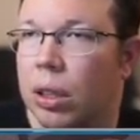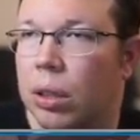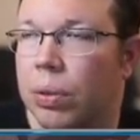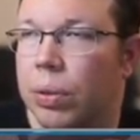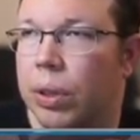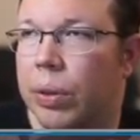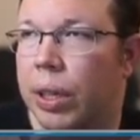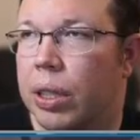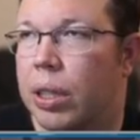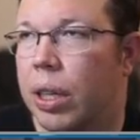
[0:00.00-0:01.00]
Uh, hopefully we
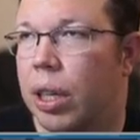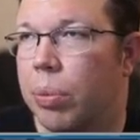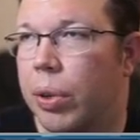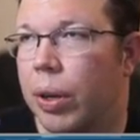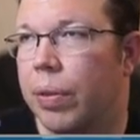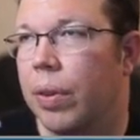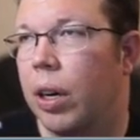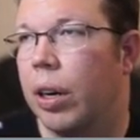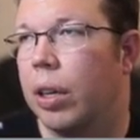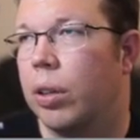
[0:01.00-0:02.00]
can stand up. Okay.
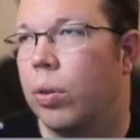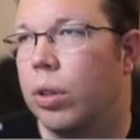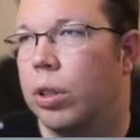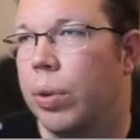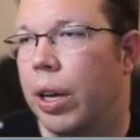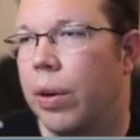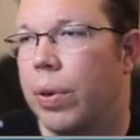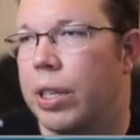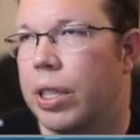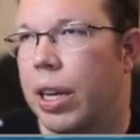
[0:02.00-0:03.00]
Alright, cool. So we get a
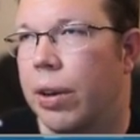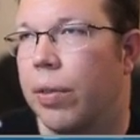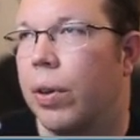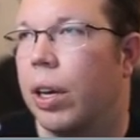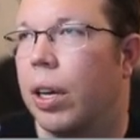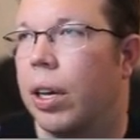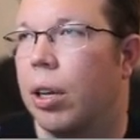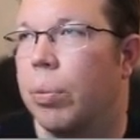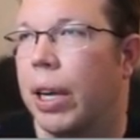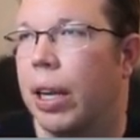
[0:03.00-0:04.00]
reset. If we can
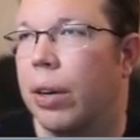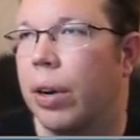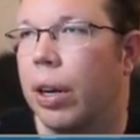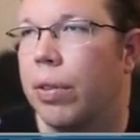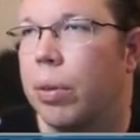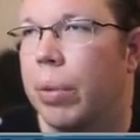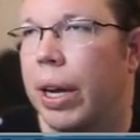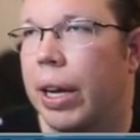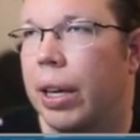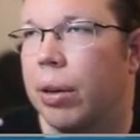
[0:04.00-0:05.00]
kill Malak right off the
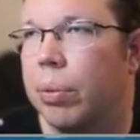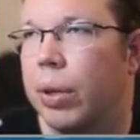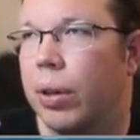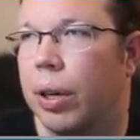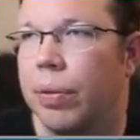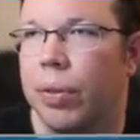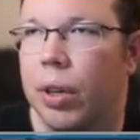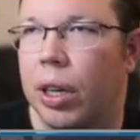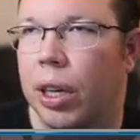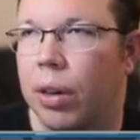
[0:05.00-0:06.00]
bat. Yep. Okay.
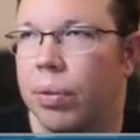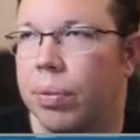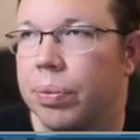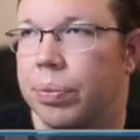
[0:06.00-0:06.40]
Good to go.